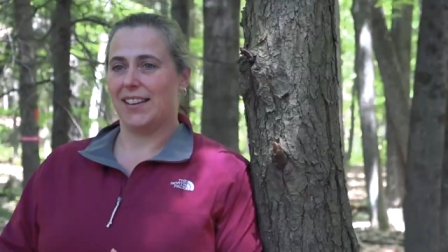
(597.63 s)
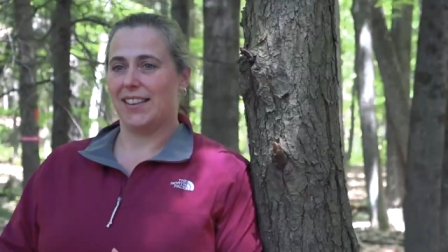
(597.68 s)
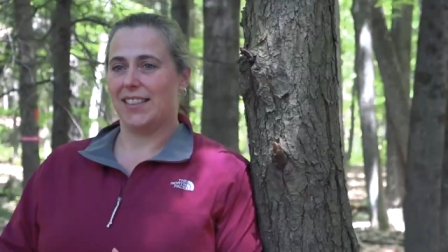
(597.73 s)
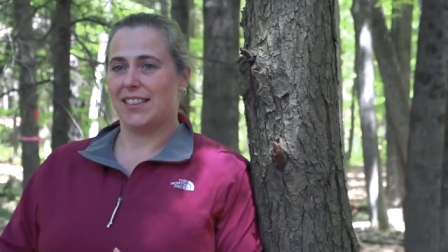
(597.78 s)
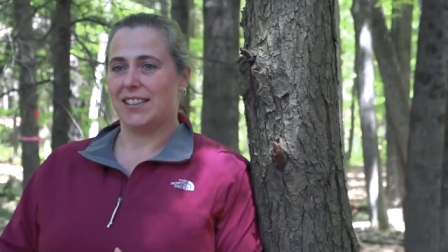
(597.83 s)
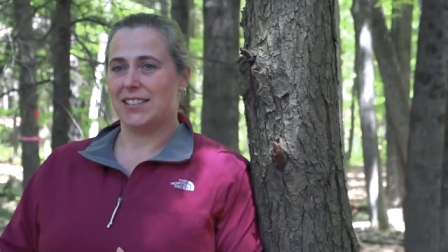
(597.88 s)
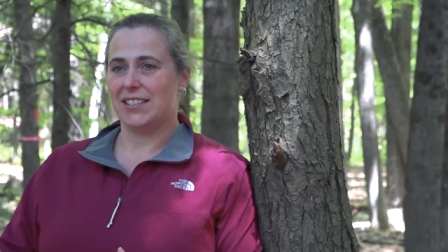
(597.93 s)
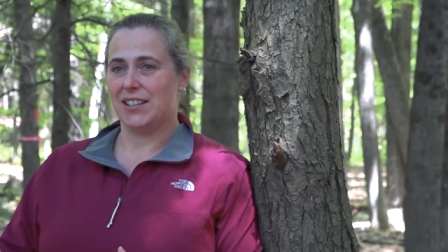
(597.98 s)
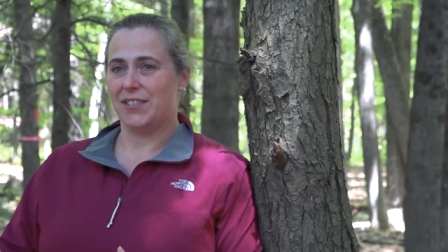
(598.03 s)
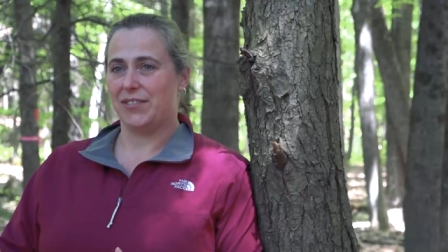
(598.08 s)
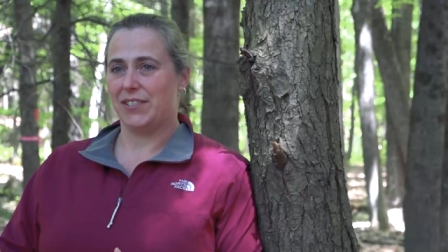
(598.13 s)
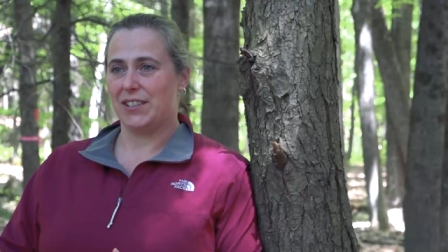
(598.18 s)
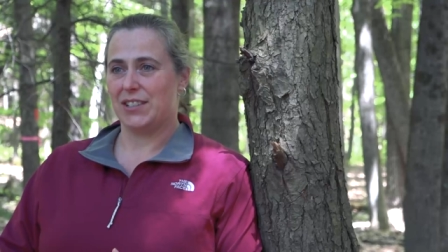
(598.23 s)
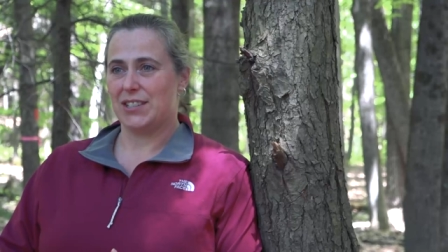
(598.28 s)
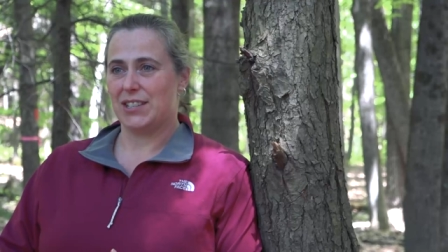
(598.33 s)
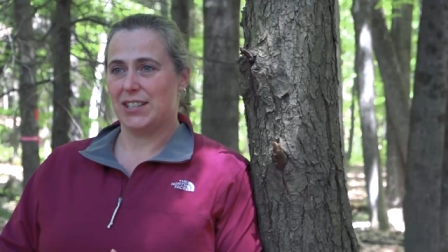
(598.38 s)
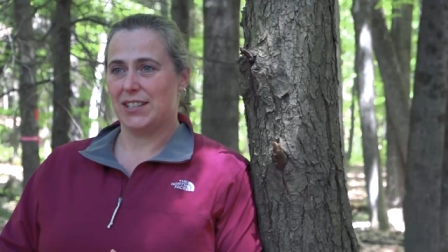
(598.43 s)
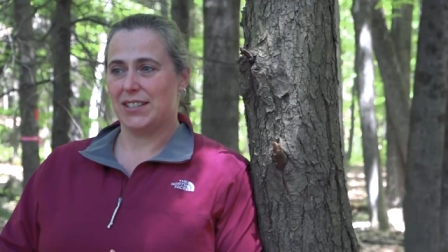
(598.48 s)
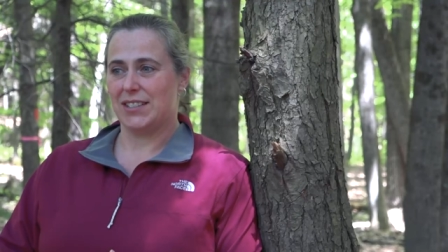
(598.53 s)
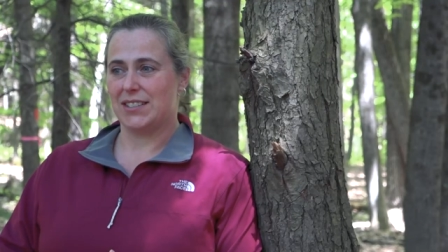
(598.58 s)
the
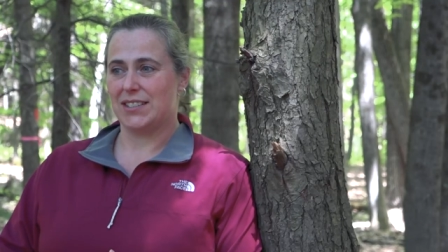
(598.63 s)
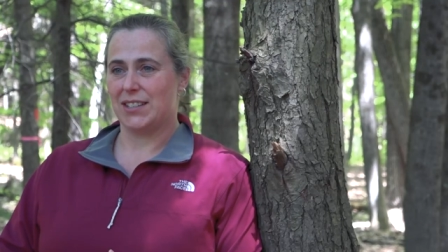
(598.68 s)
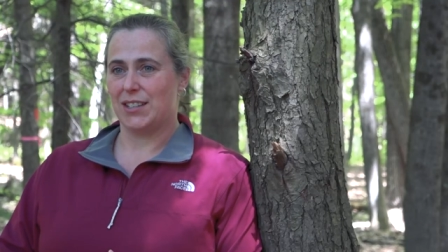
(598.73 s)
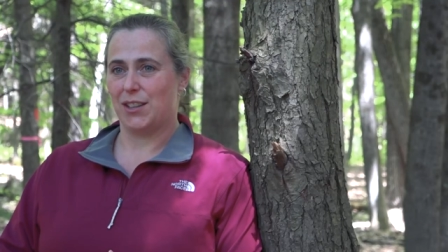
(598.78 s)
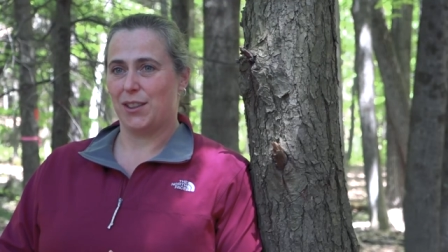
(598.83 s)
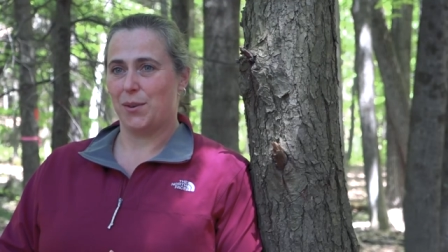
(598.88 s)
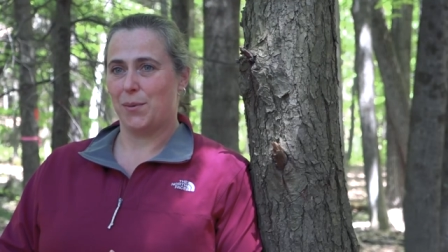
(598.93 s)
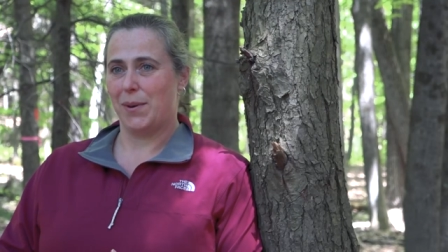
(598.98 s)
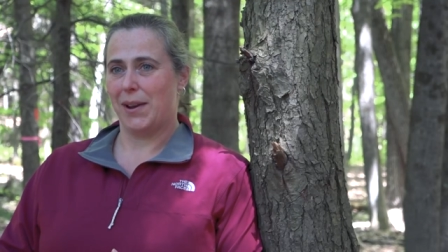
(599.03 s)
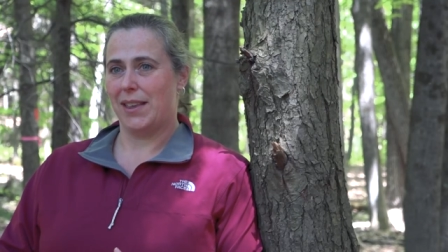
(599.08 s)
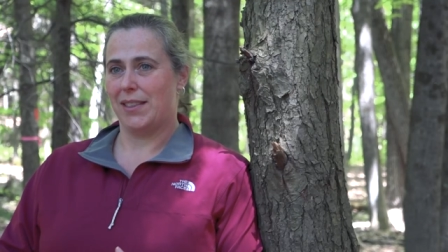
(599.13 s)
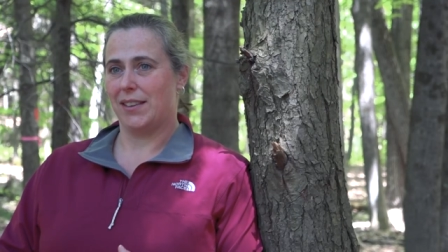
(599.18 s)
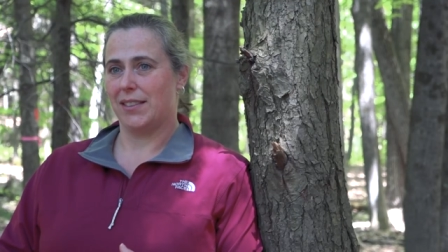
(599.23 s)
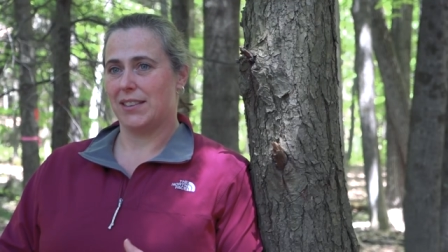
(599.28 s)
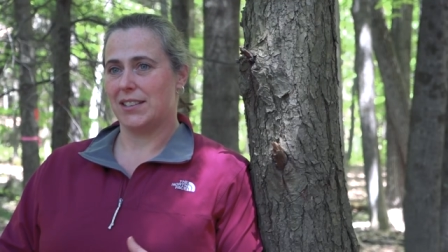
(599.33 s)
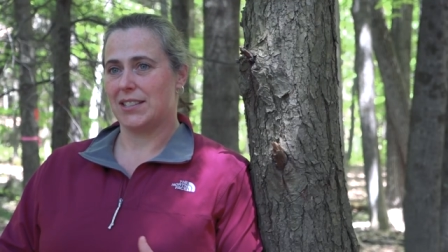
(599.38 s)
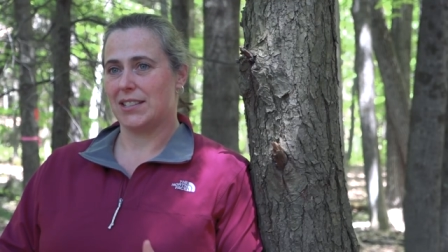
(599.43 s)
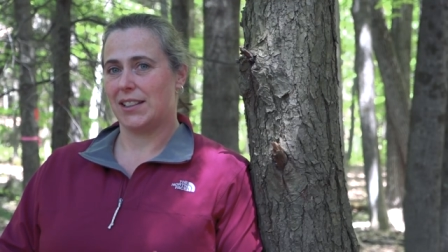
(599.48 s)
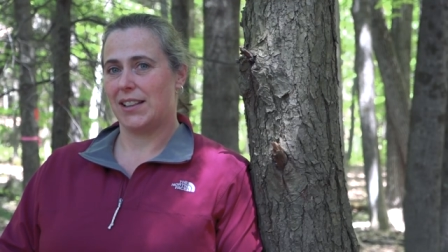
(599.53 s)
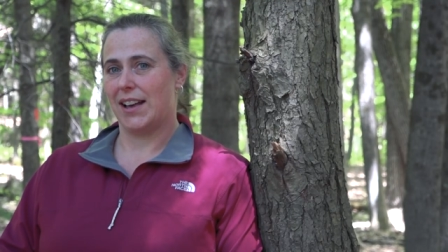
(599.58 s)
differences in the way that
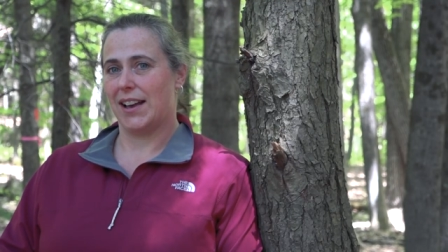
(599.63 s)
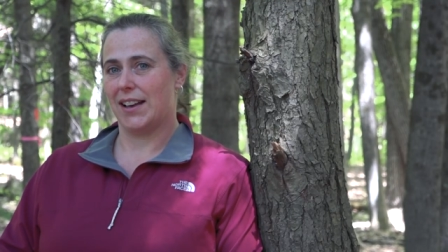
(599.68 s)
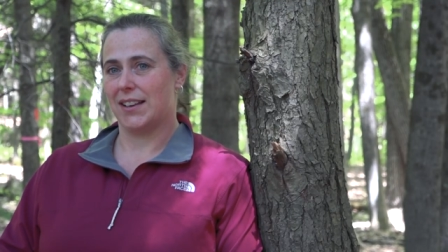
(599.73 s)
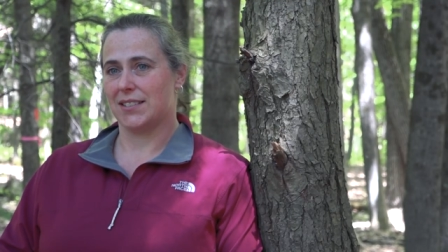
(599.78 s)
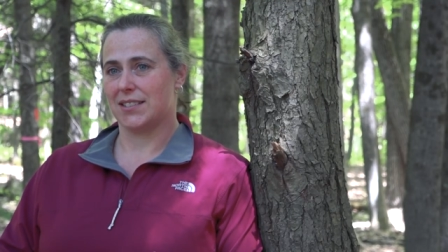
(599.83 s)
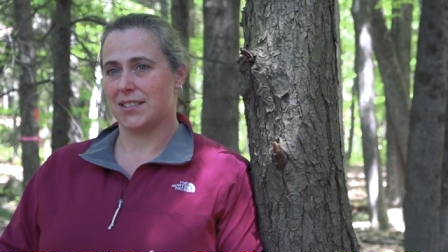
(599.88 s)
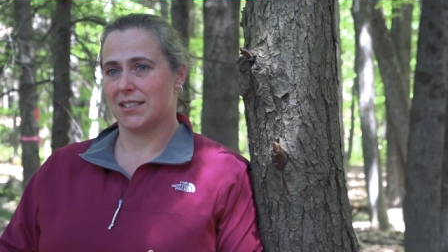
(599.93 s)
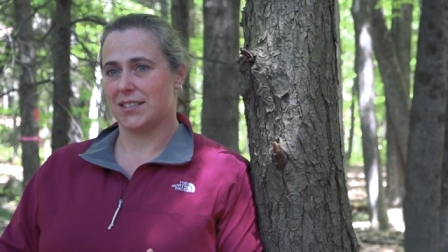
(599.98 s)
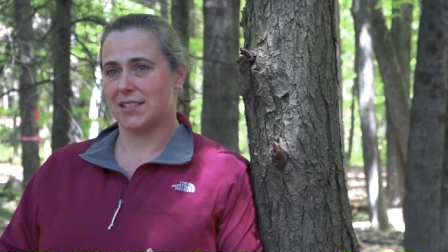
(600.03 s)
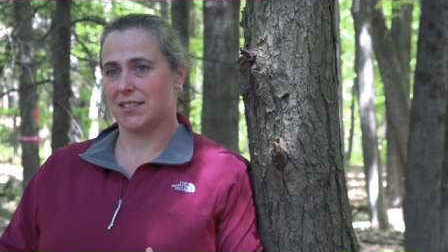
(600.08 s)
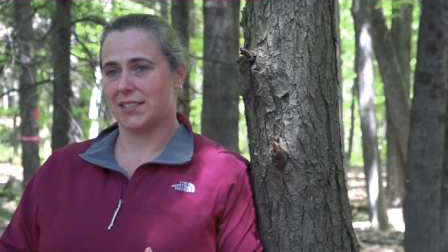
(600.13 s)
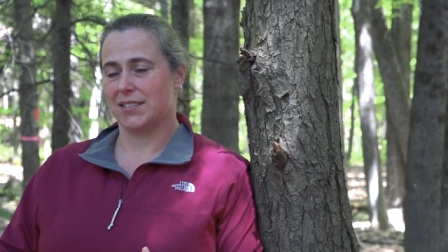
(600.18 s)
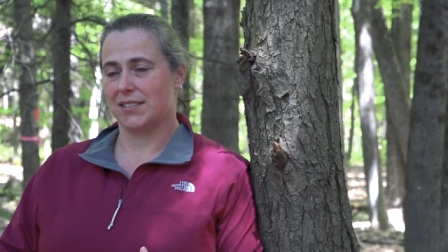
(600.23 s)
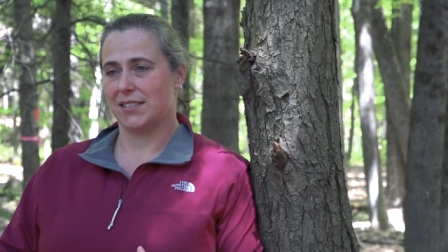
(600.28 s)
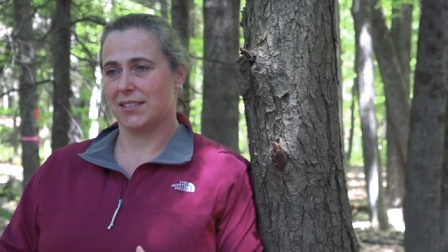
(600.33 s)
this class